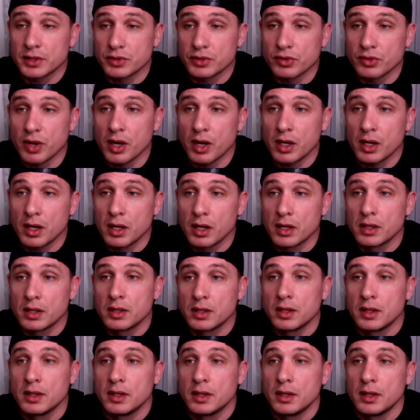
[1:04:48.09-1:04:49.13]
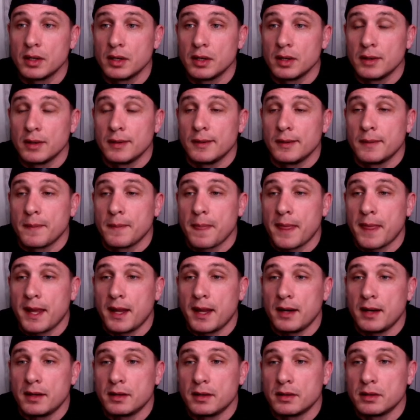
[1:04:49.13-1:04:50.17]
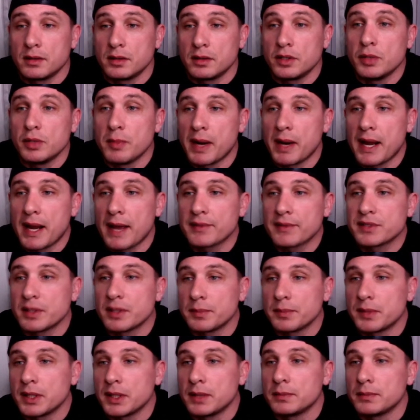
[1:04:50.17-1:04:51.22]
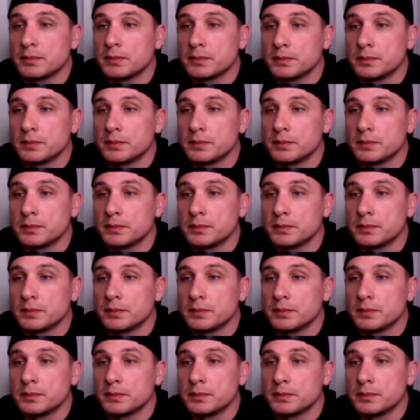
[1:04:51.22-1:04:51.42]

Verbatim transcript: drug, then you might have something.